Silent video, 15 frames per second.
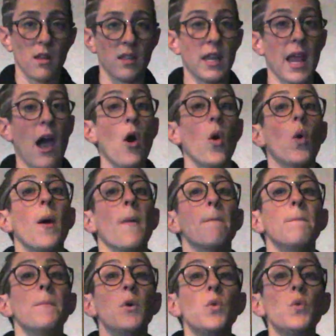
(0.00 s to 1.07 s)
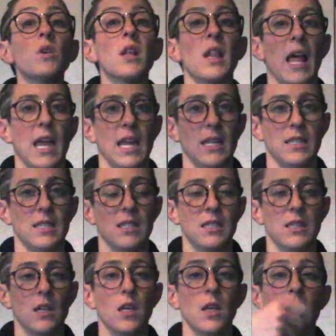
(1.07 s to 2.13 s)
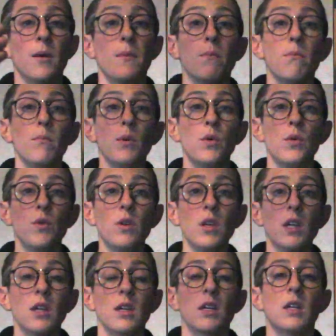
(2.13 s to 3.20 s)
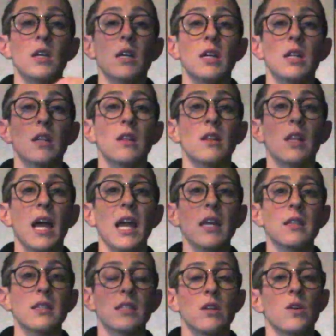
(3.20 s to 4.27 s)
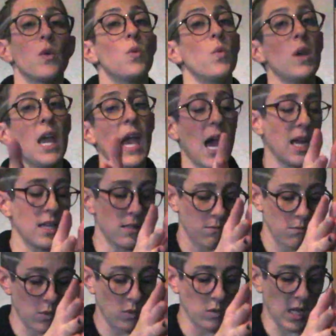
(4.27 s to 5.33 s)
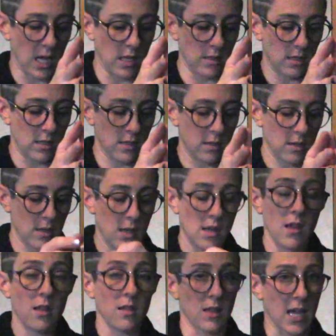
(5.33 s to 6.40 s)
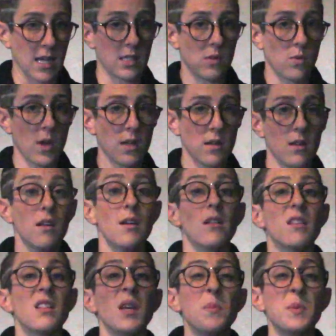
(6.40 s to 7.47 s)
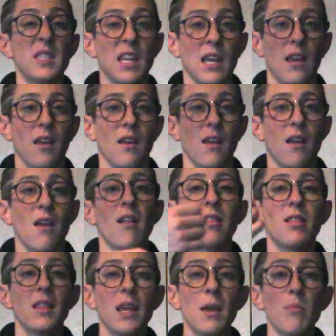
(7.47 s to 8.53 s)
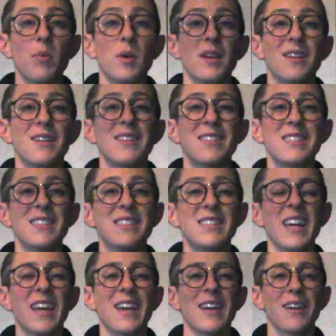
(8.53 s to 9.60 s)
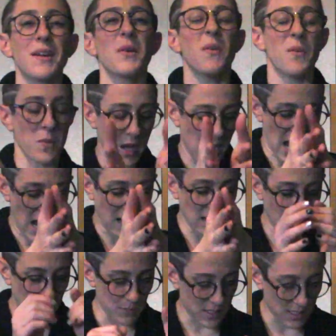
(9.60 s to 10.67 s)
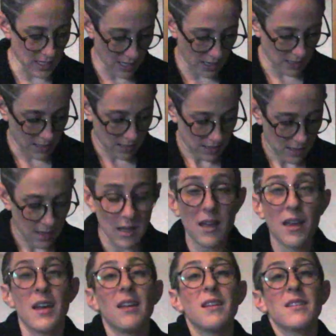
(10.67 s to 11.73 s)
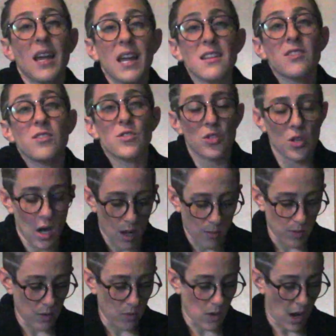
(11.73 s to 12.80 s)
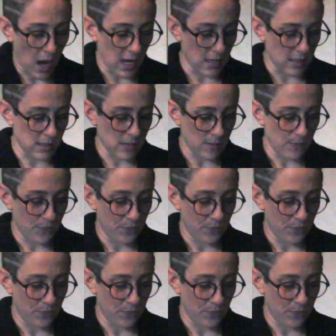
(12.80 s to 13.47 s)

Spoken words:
Now moonlight. Moonlight. We had moonlight. Last one, lipstick. Lipstick. We had lipstick. Nice job, you guys.